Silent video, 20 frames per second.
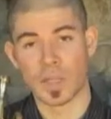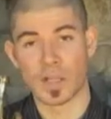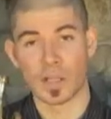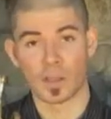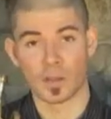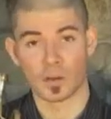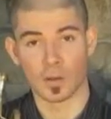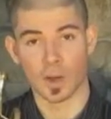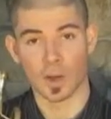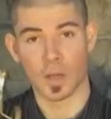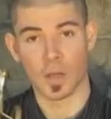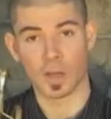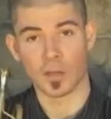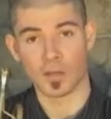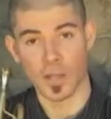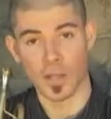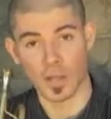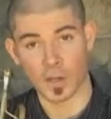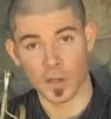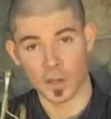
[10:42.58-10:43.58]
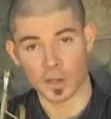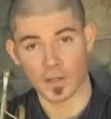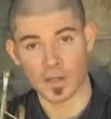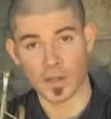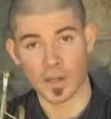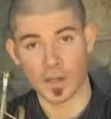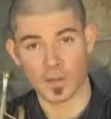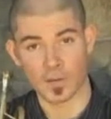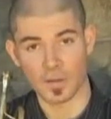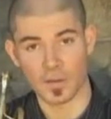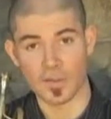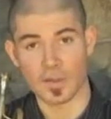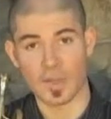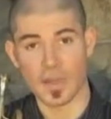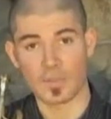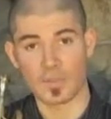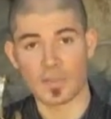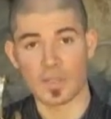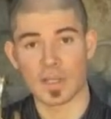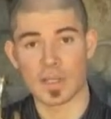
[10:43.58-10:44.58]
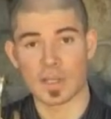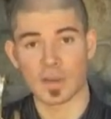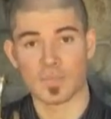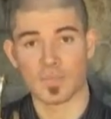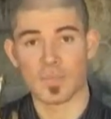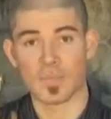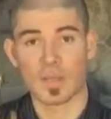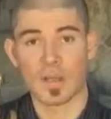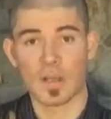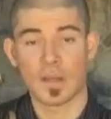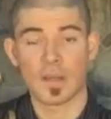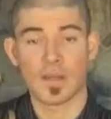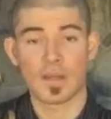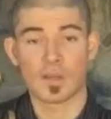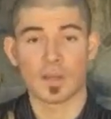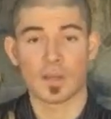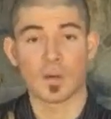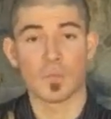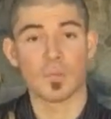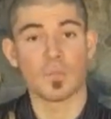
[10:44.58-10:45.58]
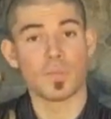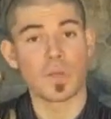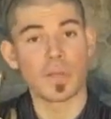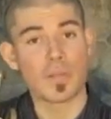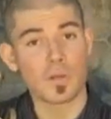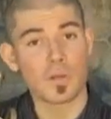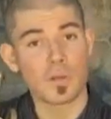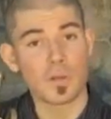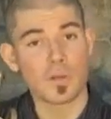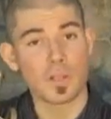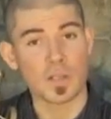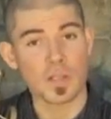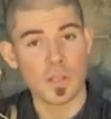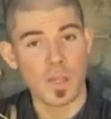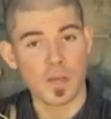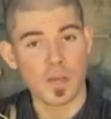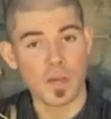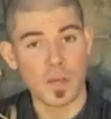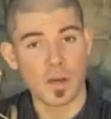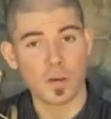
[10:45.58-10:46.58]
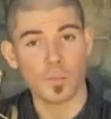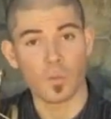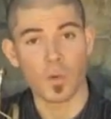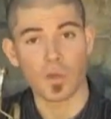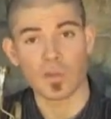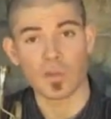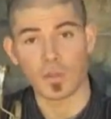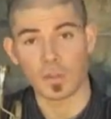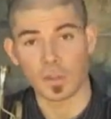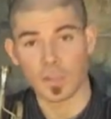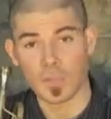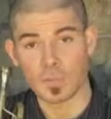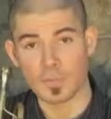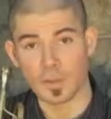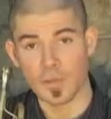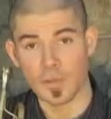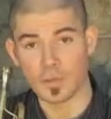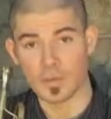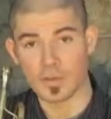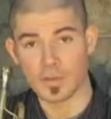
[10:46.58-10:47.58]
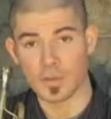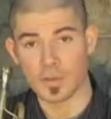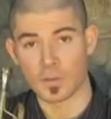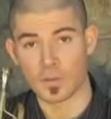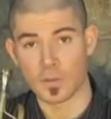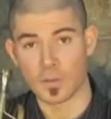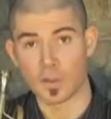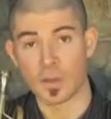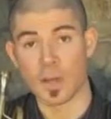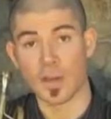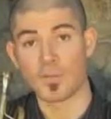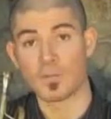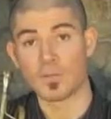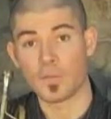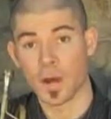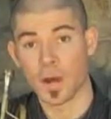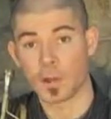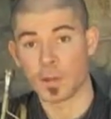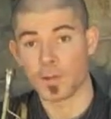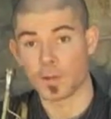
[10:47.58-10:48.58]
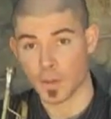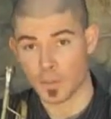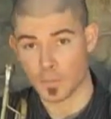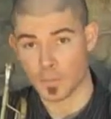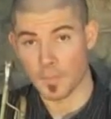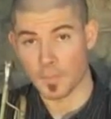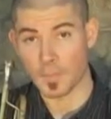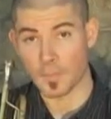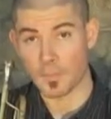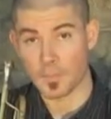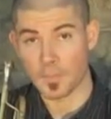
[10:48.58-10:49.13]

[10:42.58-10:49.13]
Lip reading: meaning done all together at the same time. So be sure to check out what your lead player is doing and follow them.